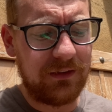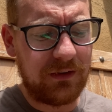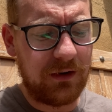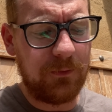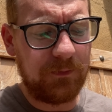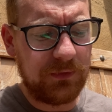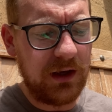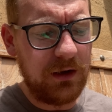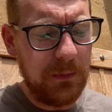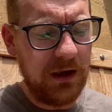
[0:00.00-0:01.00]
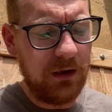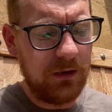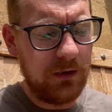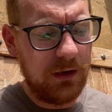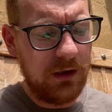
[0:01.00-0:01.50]
So it can be
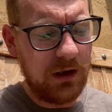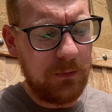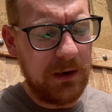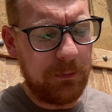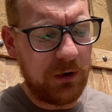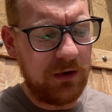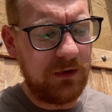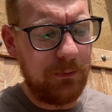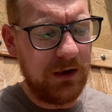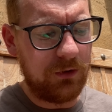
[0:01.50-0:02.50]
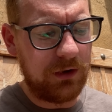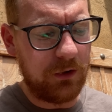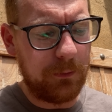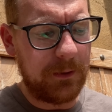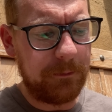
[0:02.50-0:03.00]
a pricey meal
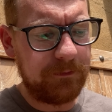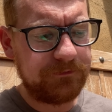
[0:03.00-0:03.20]
here, but